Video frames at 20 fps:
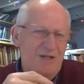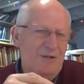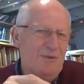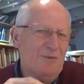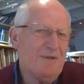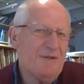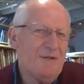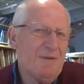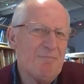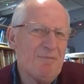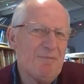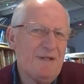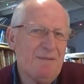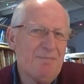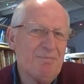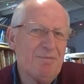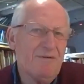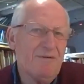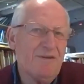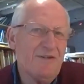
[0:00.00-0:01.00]
Who are the
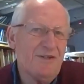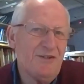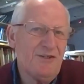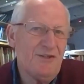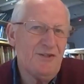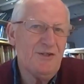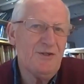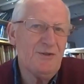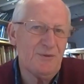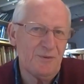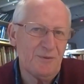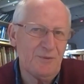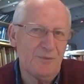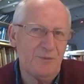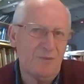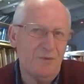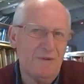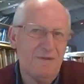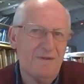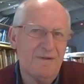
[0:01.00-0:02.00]
people that
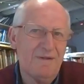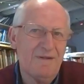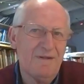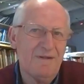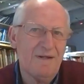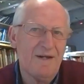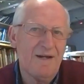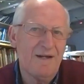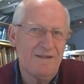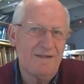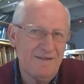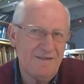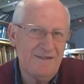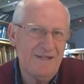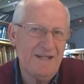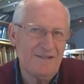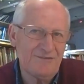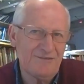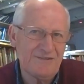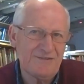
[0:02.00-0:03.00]
you are
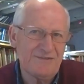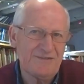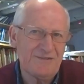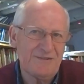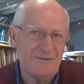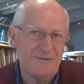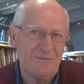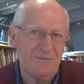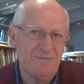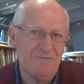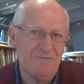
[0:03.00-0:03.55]
connected to?